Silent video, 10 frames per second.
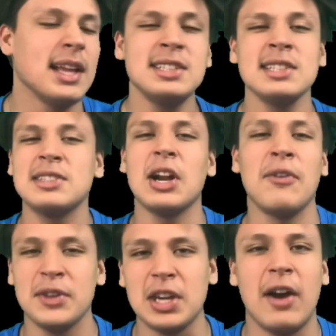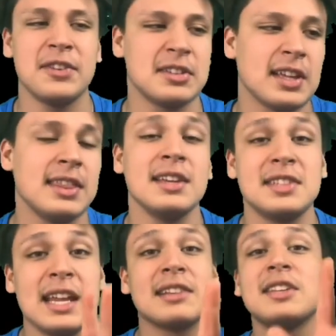just start off with the offensive side of things.
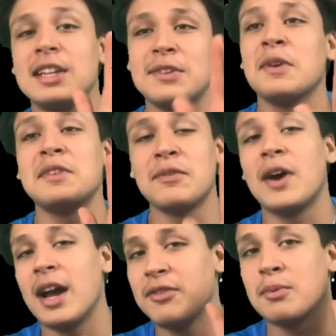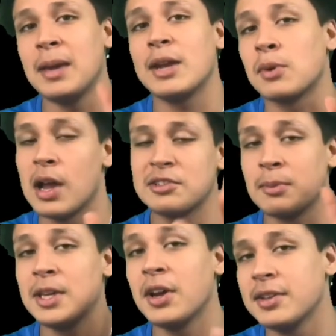And yes, it is 55-man roster.
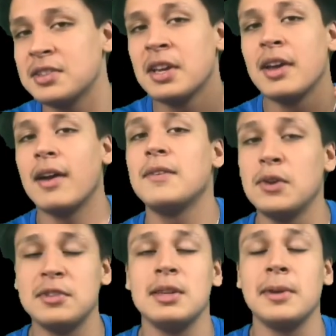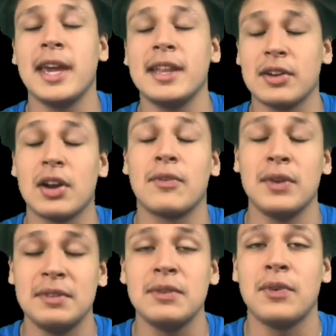Because of the new CBA, there are
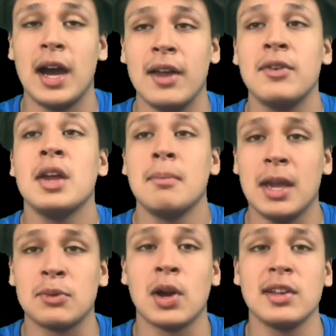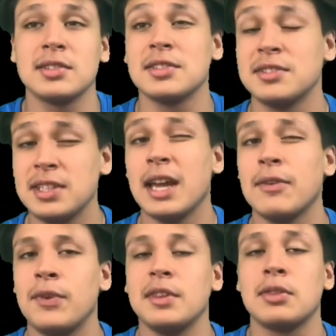55-man rosters instead
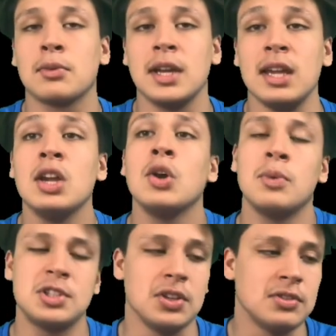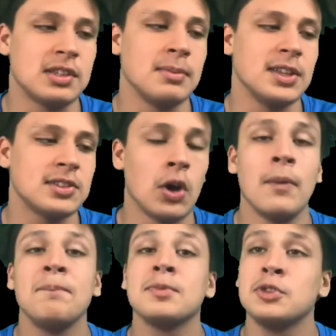of 53, which it used to be.
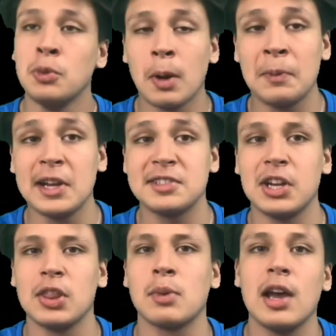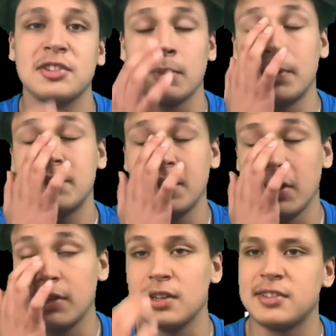So, two more players get on the roster, but
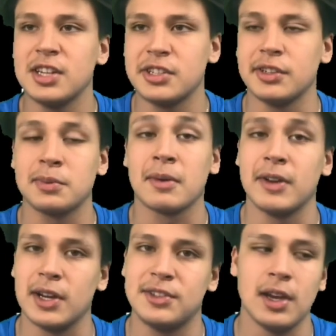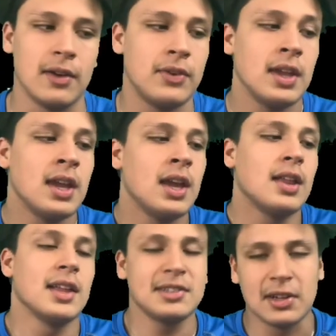still, the decisions were very tough.
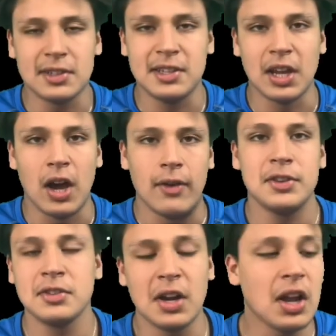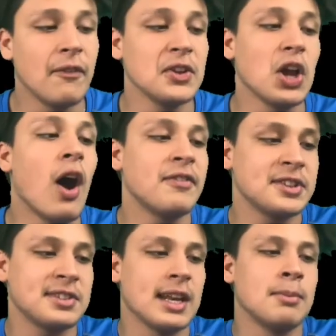Let's start this thing off. So, starting off on the
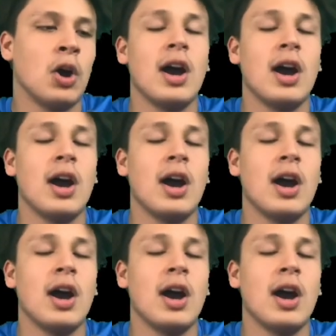offensive side of the ball, I